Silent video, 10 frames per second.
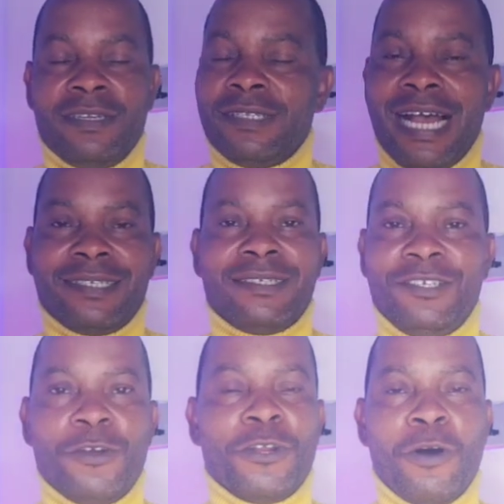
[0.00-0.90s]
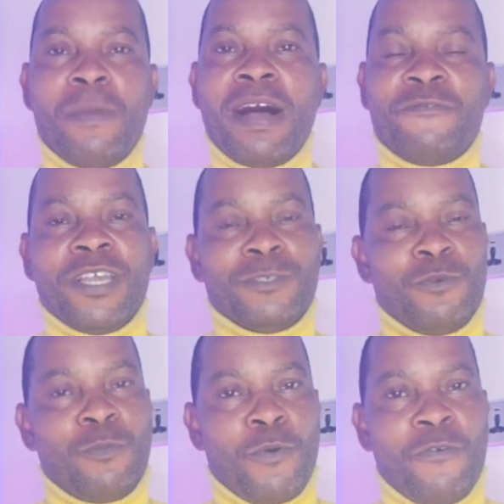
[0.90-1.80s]
That's your normal
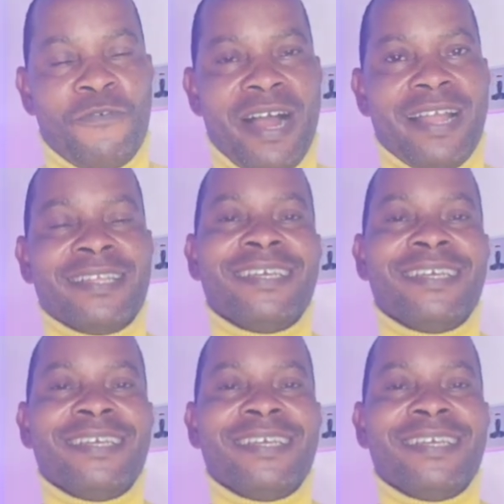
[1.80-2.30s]
Facebook profile.